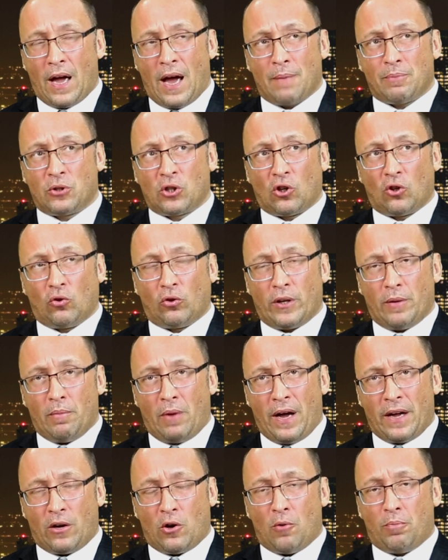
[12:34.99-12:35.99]
Absolutely.
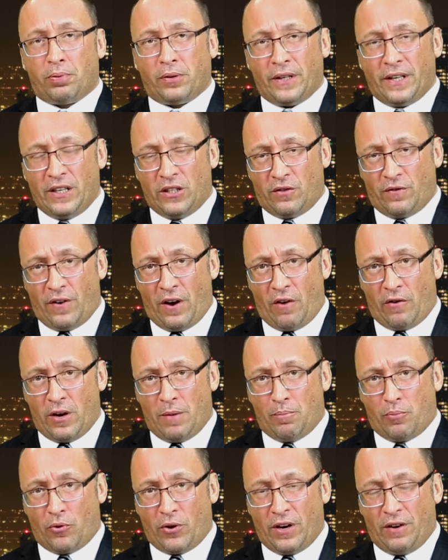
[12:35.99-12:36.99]
Michael, please, very
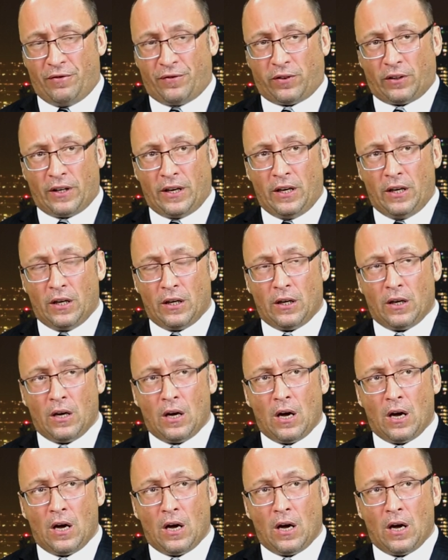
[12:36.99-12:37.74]
briefly,